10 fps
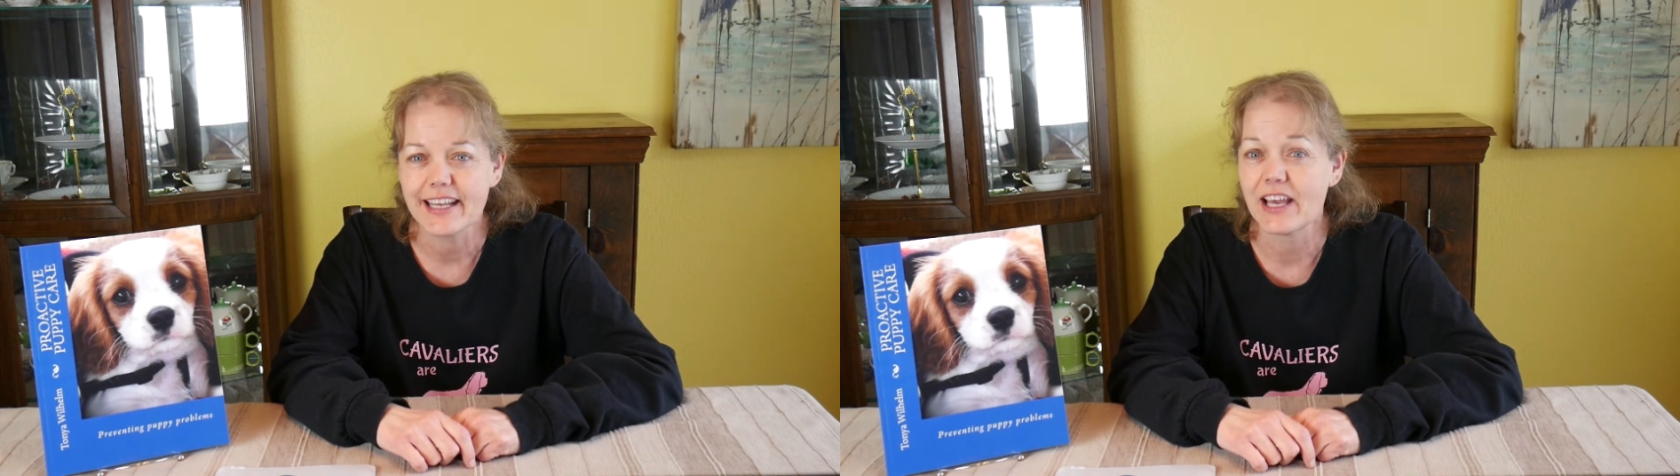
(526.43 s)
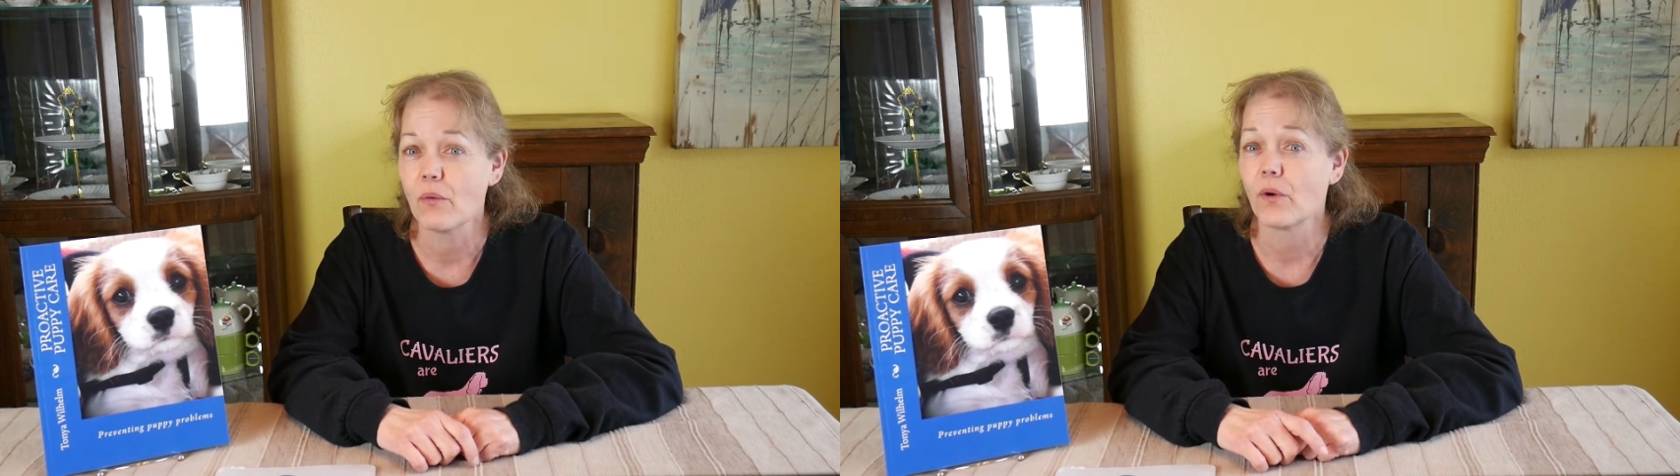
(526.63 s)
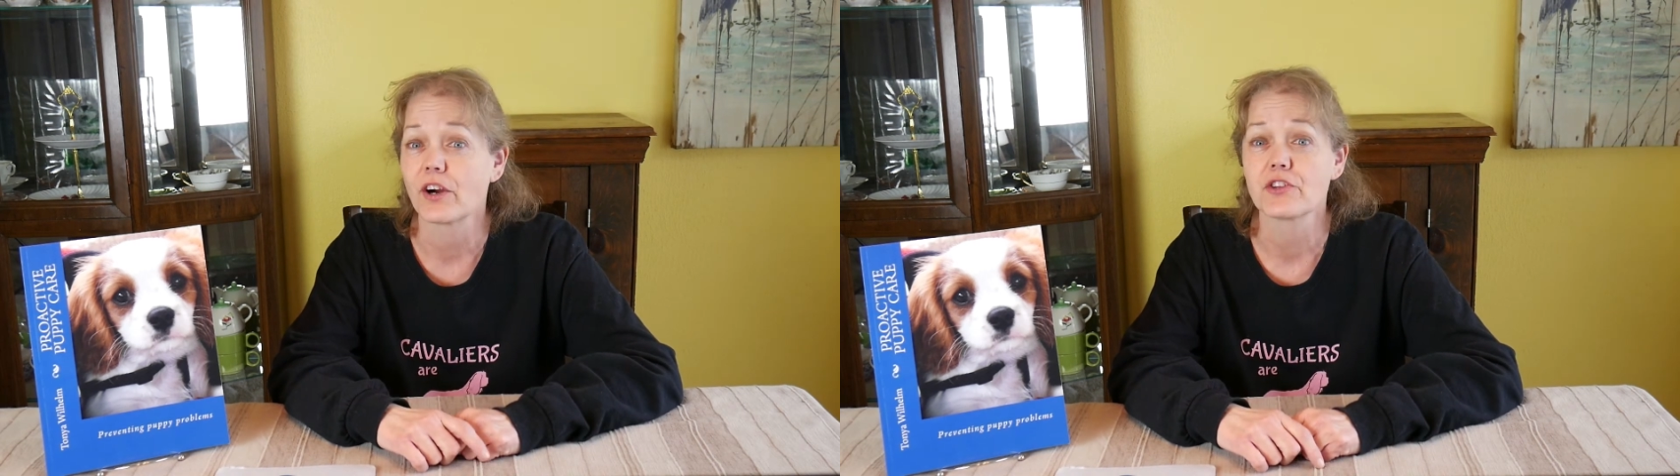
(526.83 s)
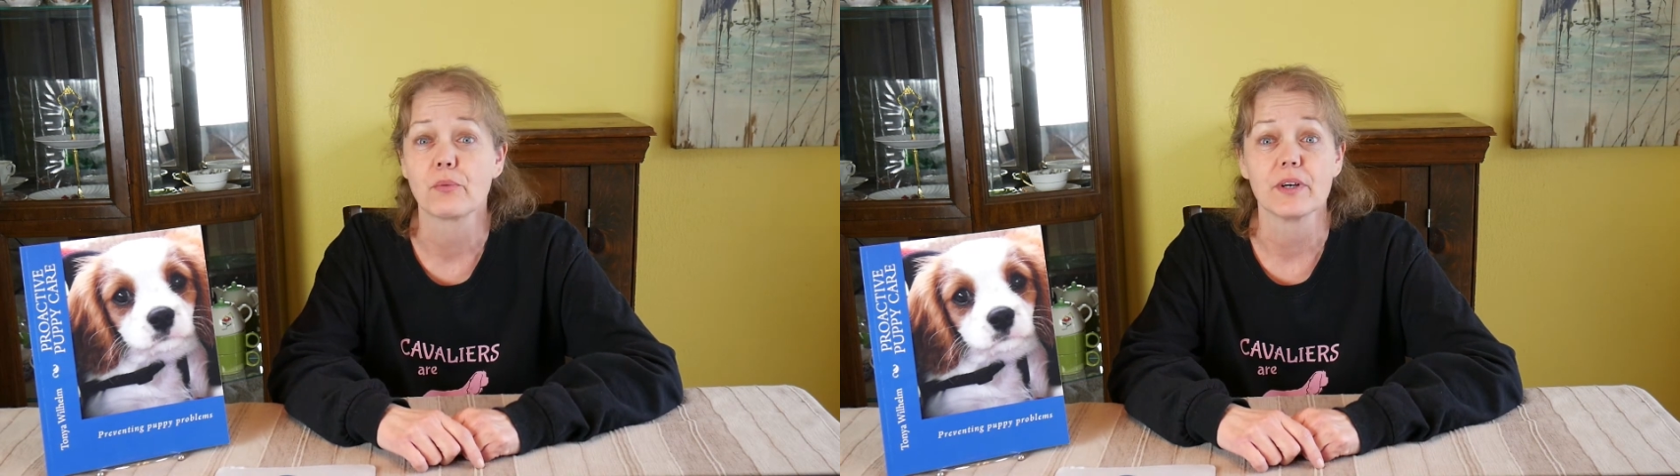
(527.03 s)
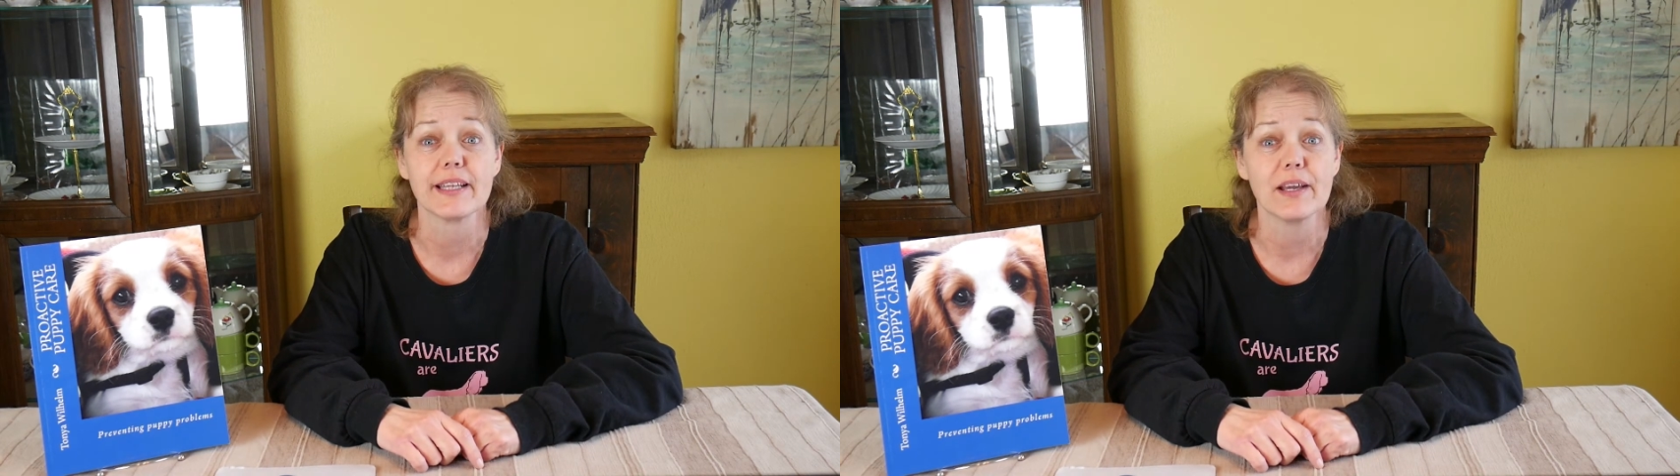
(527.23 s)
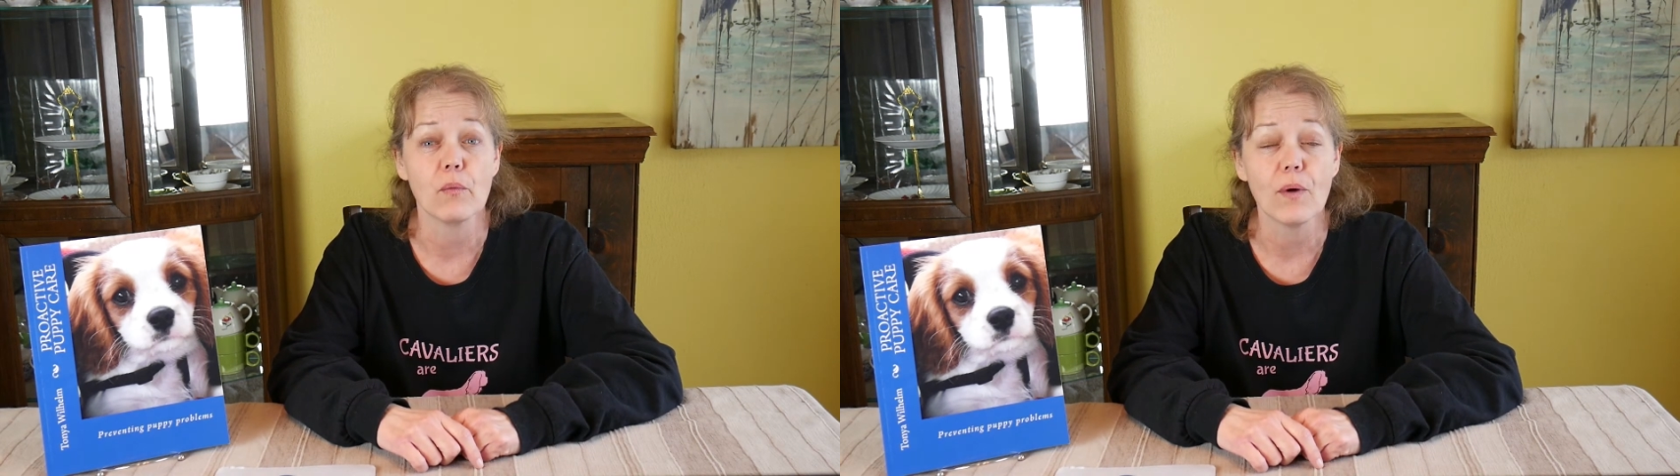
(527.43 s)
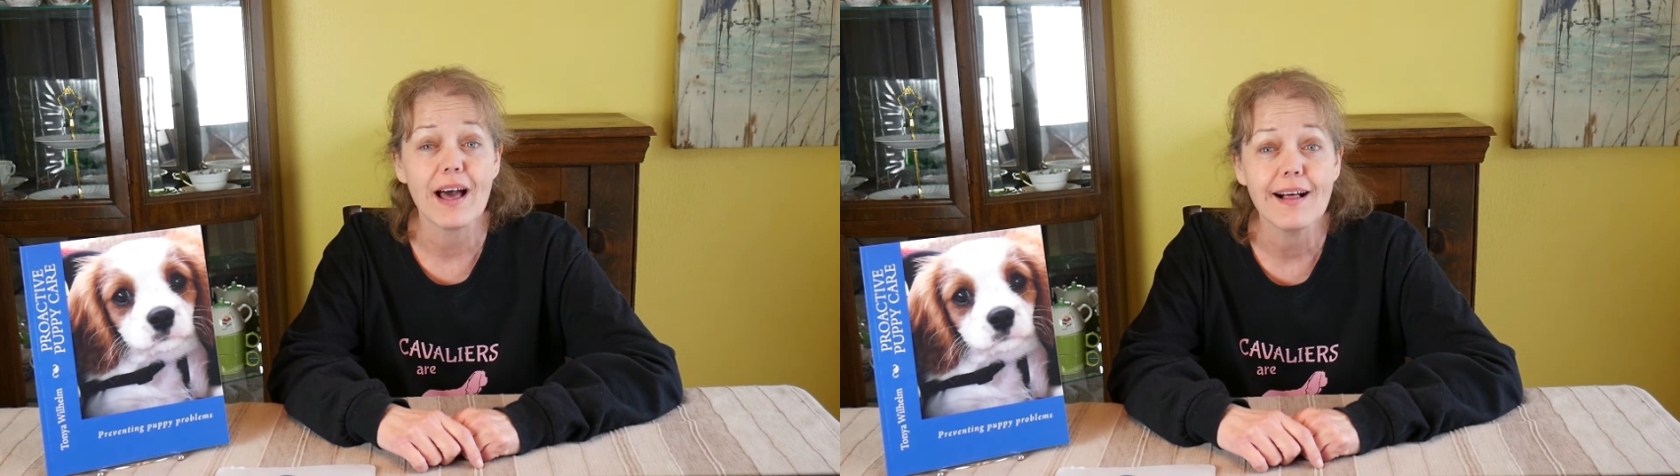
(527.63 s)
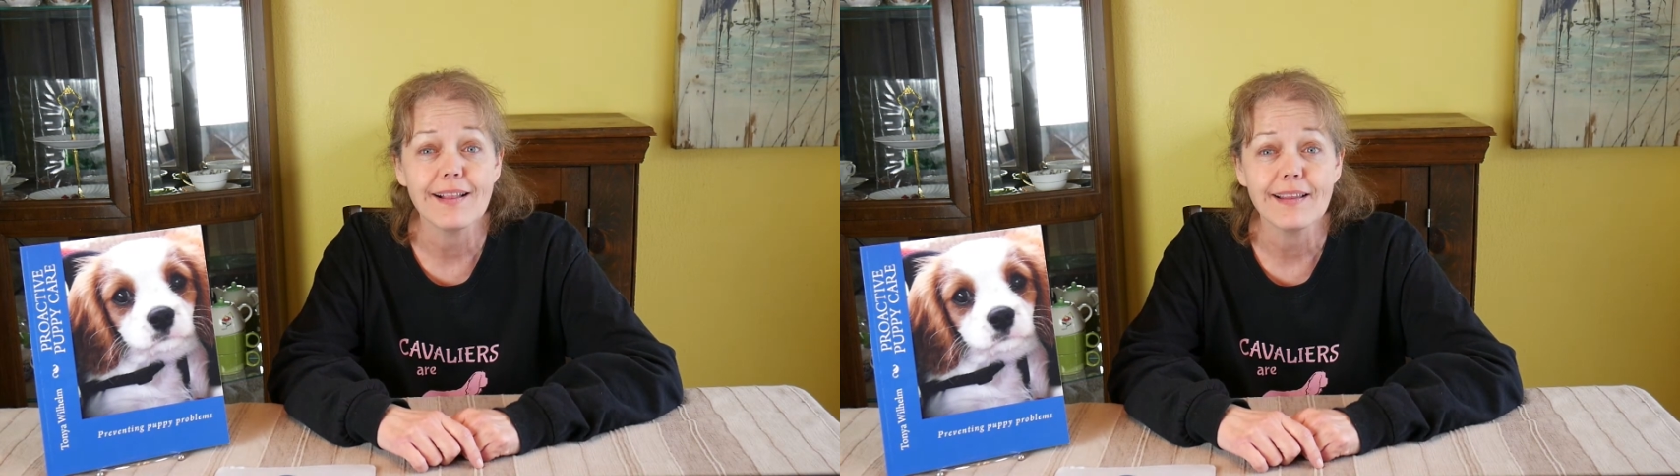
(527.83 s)
It works really
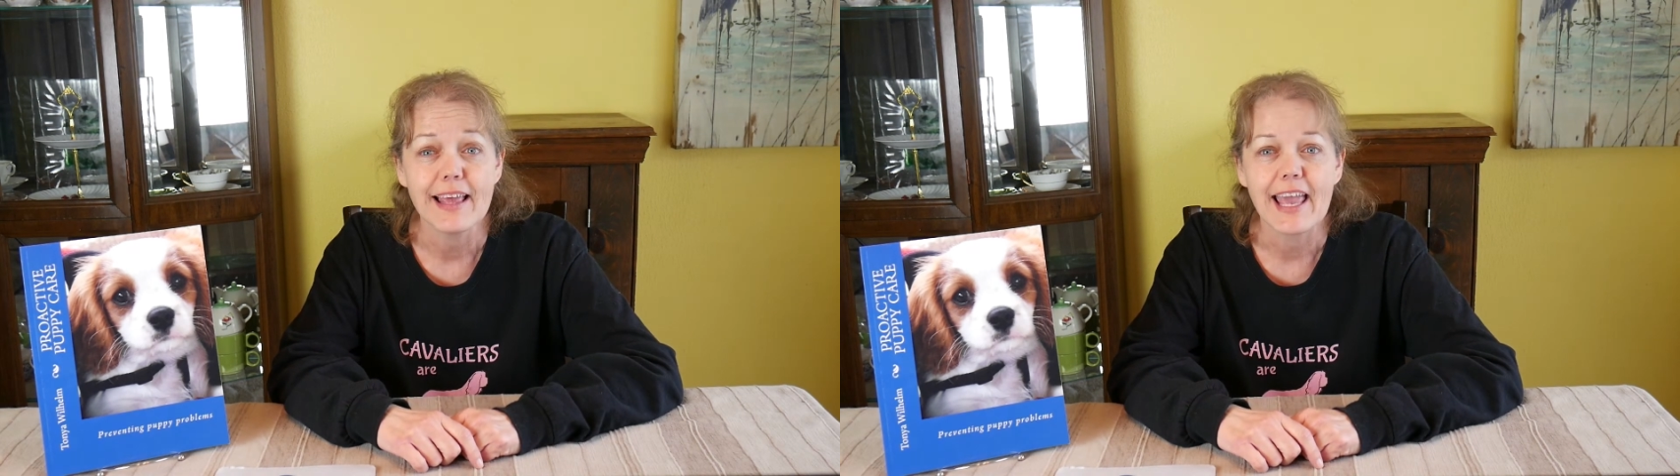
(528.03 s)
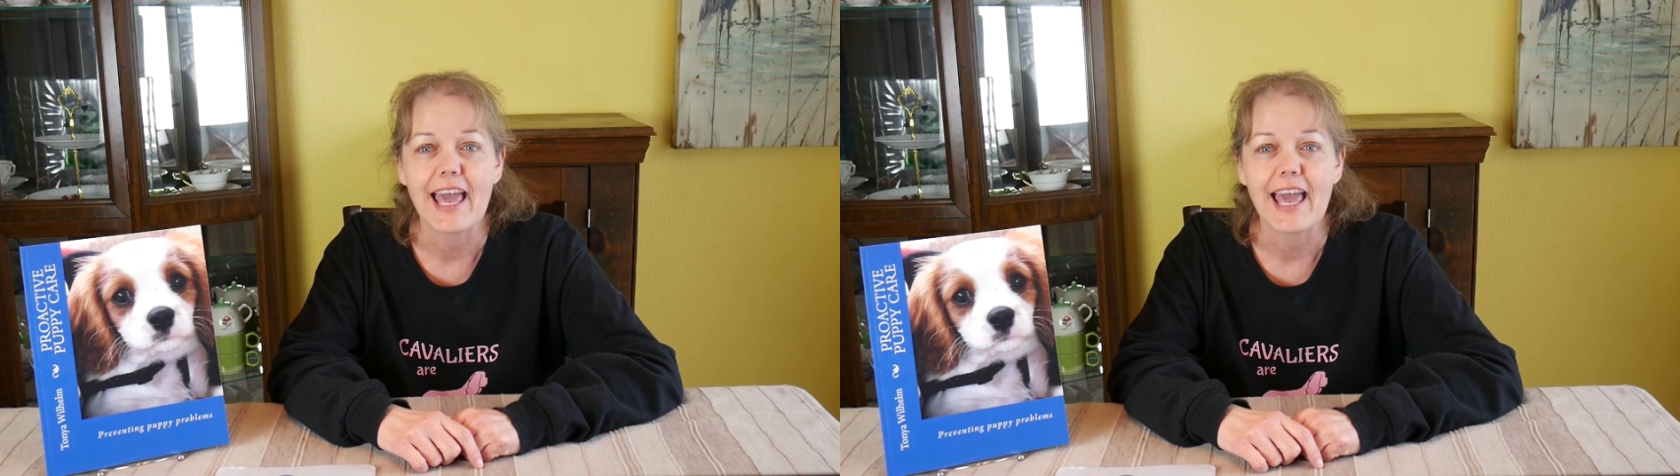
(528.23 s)
well,